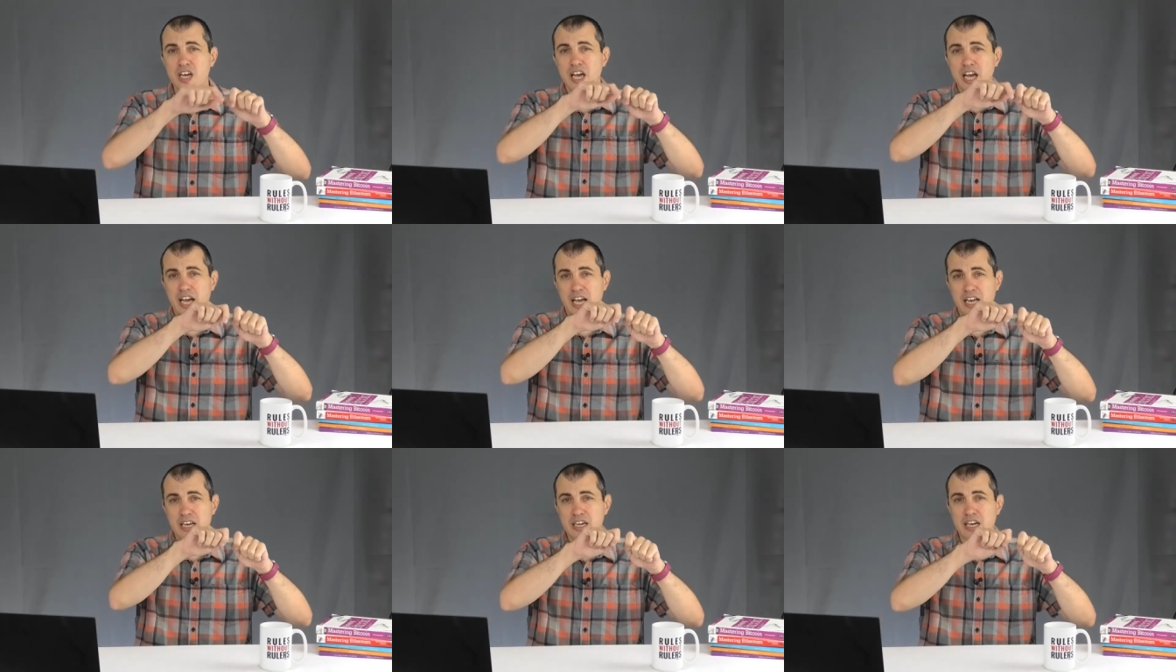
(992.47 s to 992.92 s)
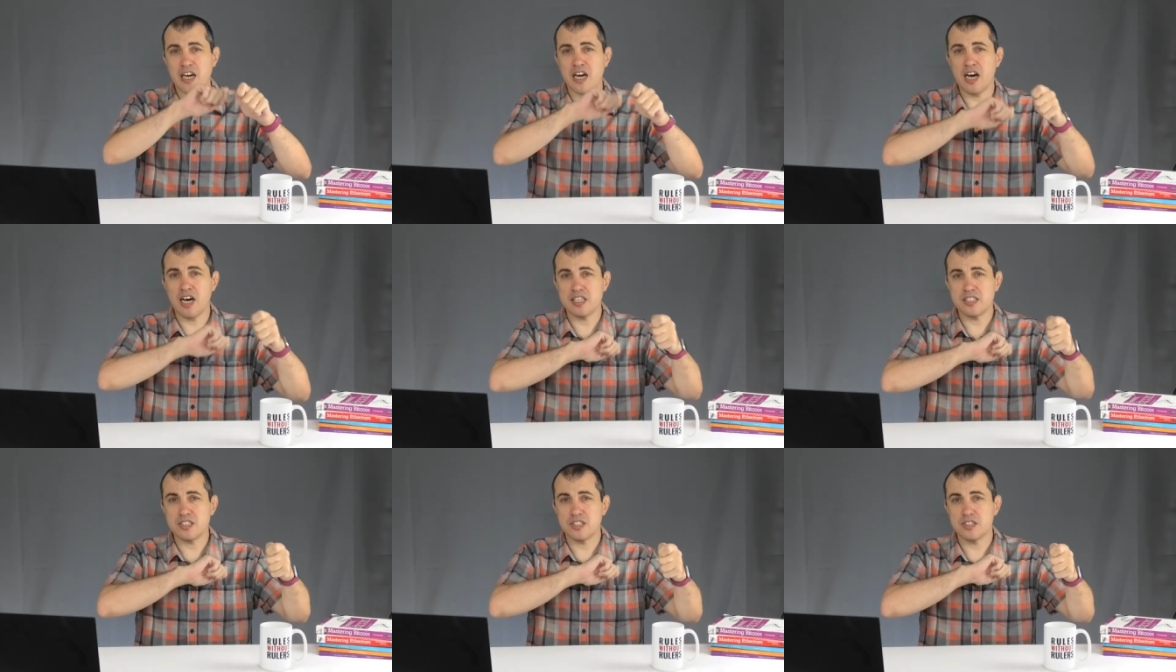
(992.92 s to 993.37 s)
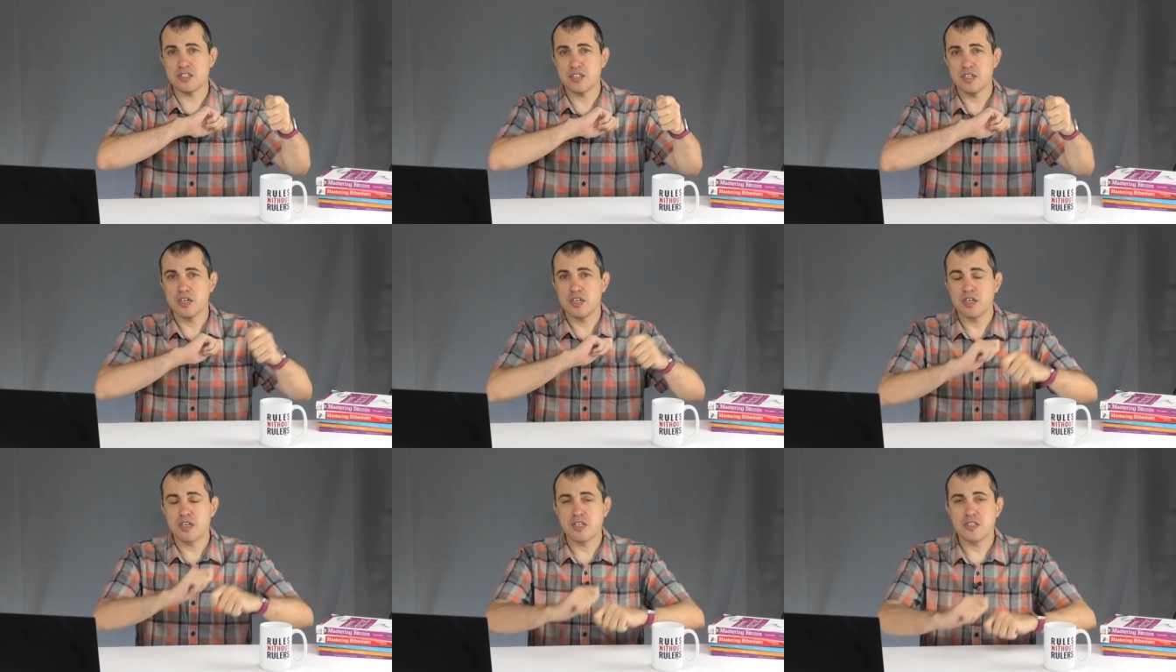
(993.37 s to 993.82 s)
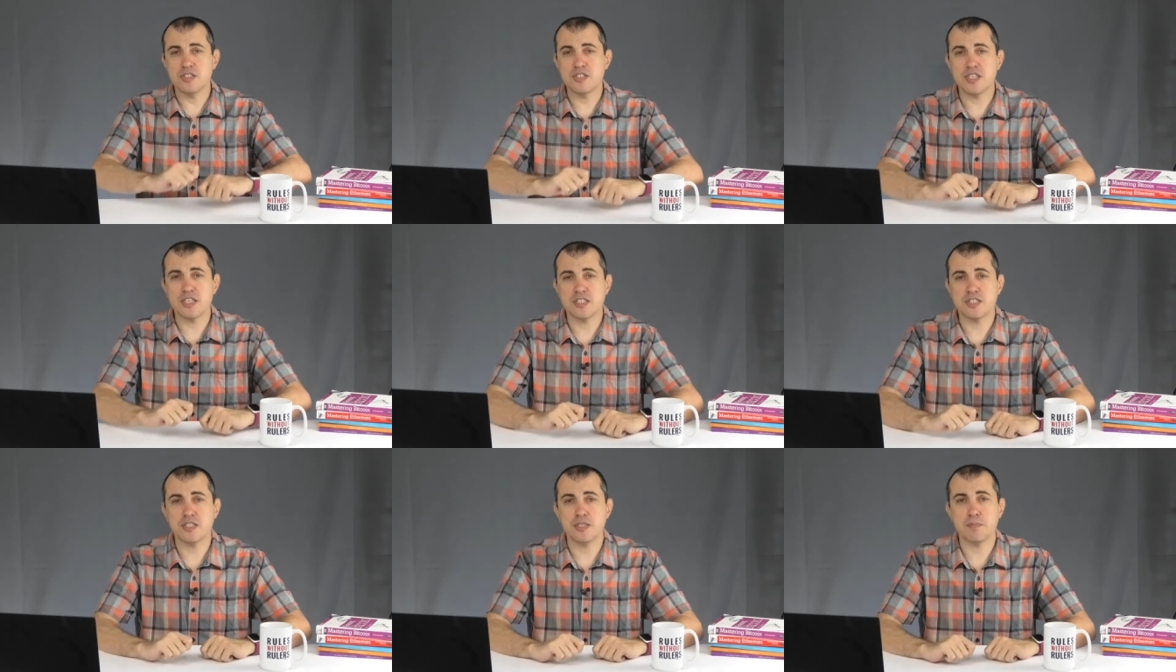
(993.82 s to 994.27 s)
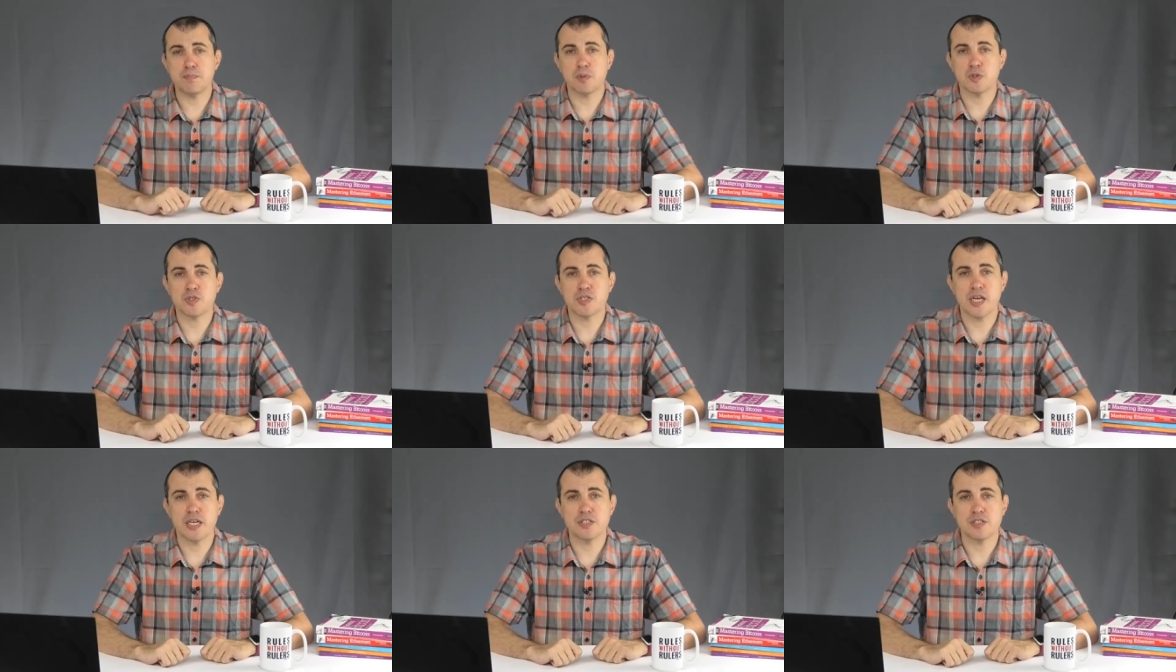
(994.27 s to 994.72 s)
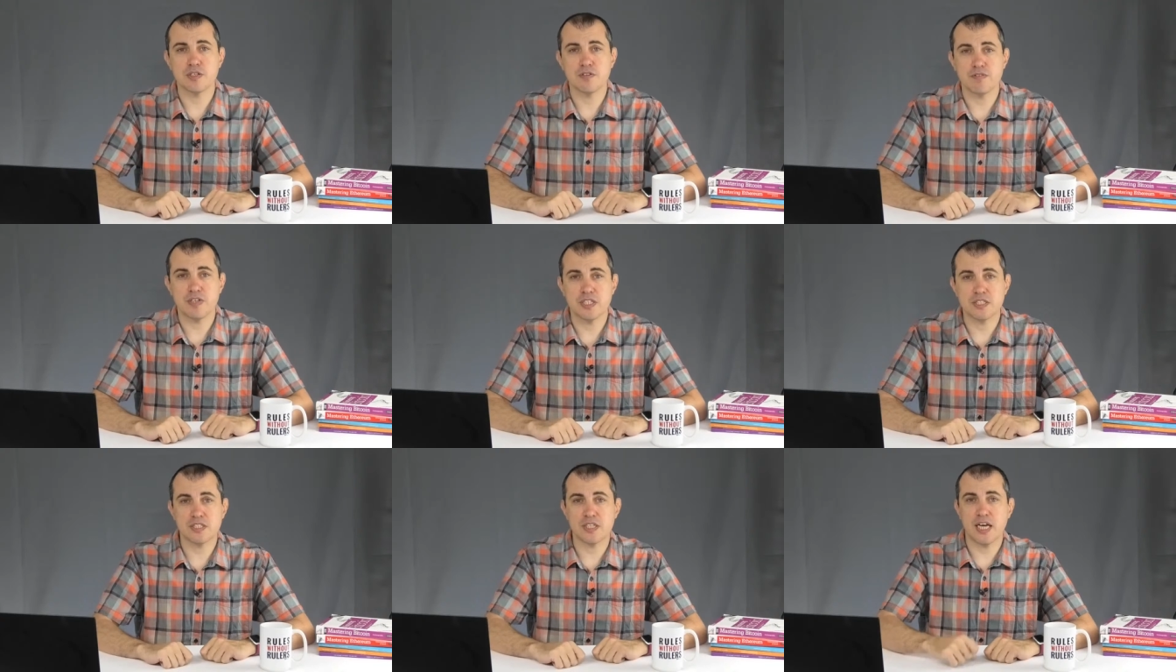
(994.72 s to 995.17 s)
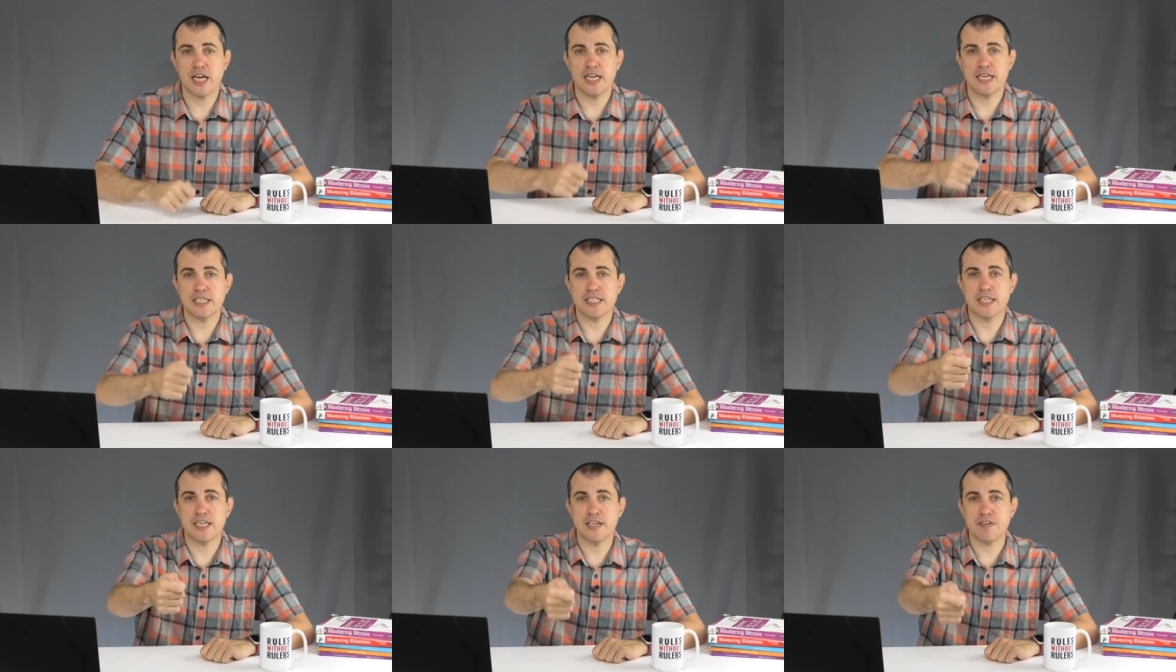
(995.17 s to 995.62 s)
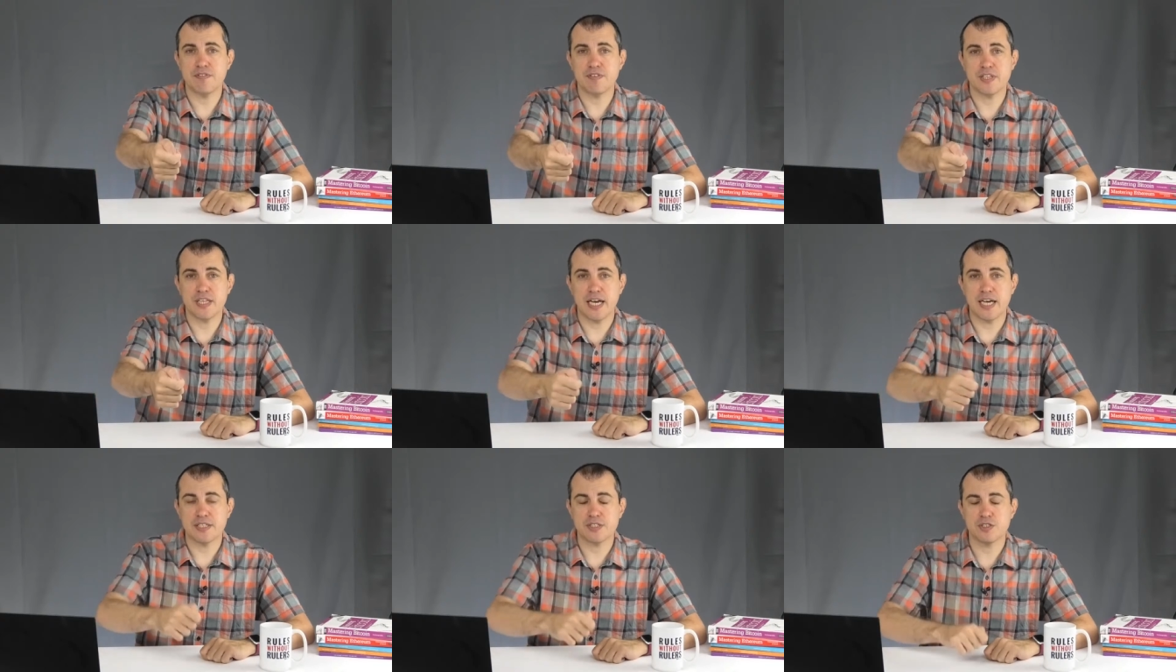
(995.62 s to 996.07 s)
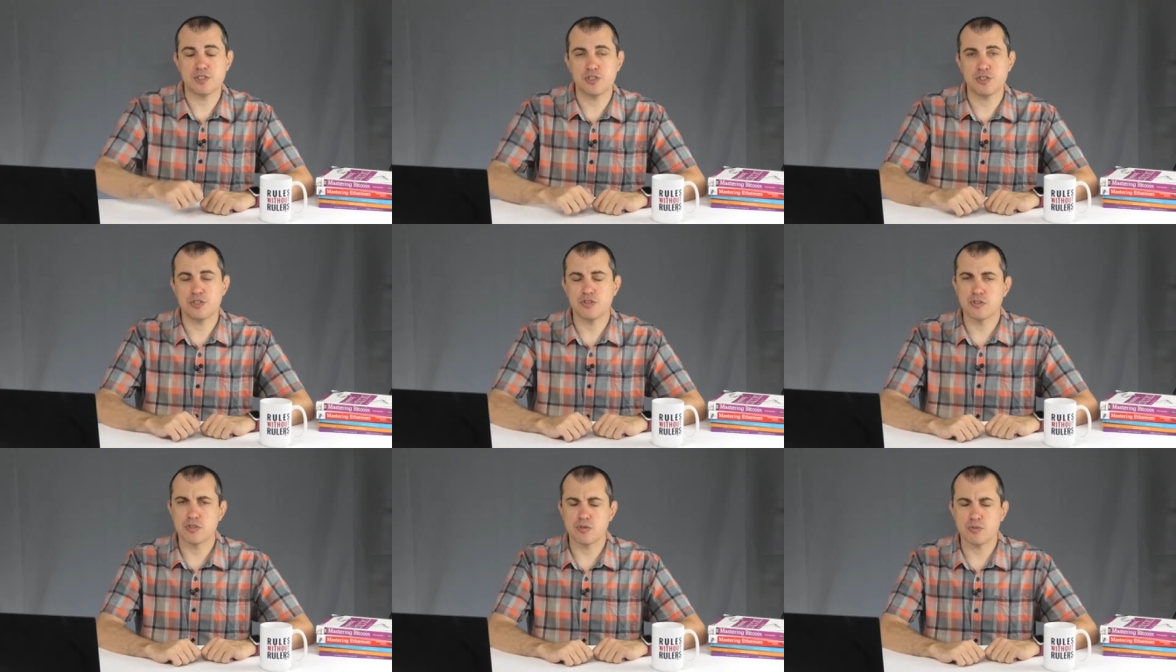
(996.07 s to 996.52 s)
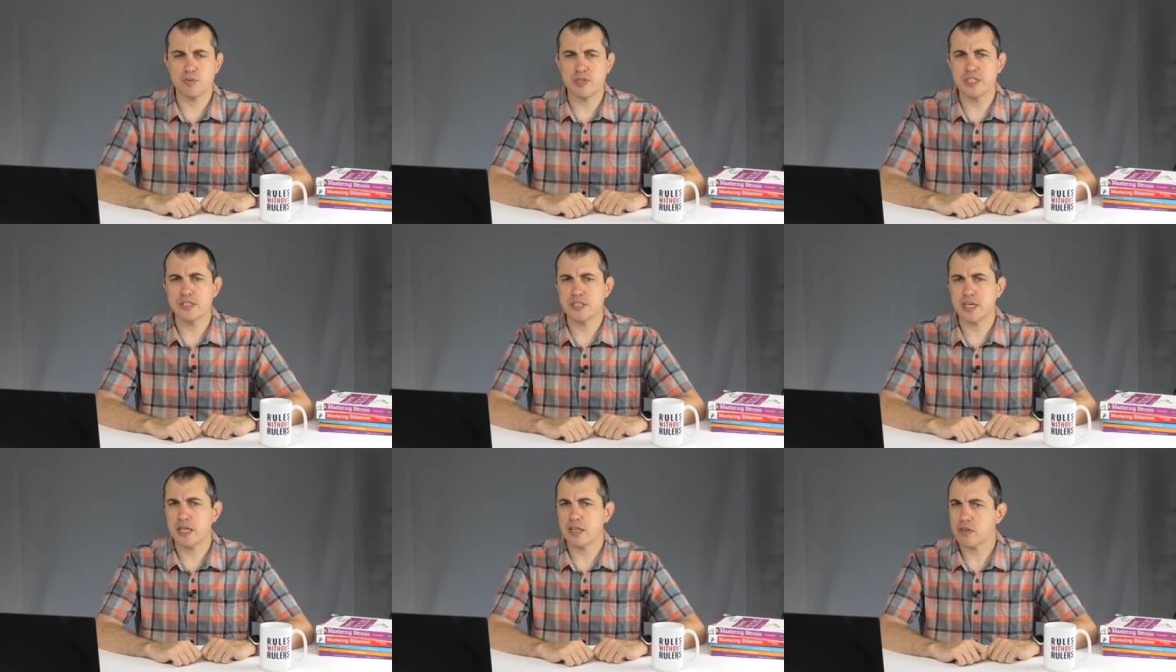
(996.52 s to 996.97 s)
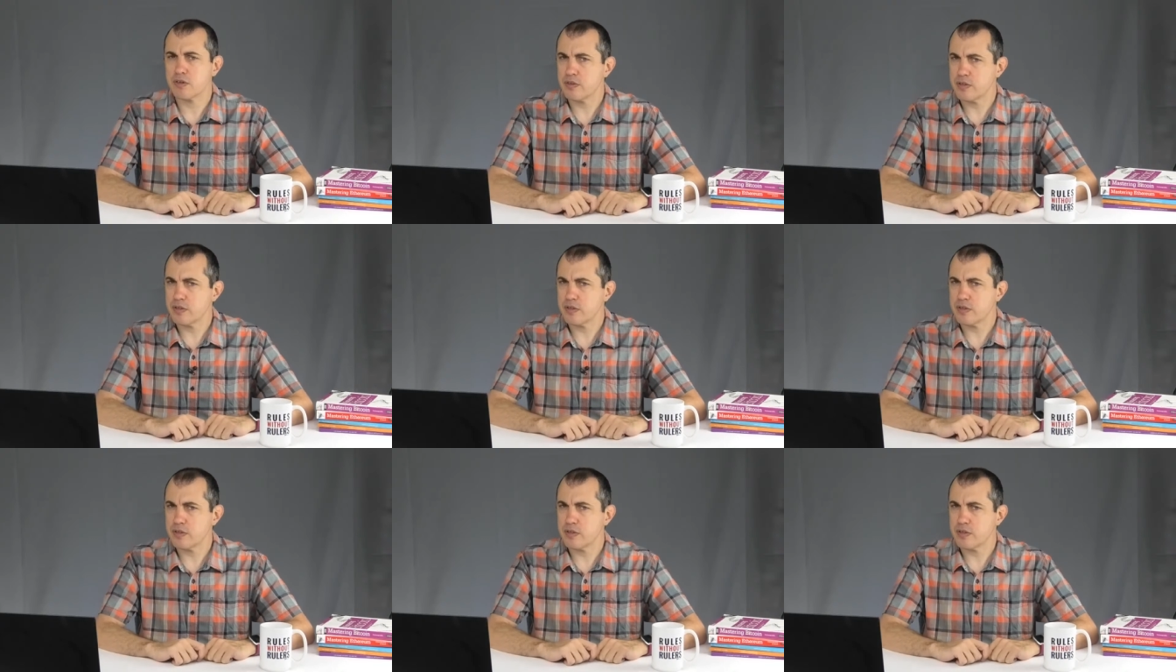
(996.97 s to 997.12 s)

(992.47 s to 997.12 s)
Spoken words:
and cut 60% of it and give that to the retailer.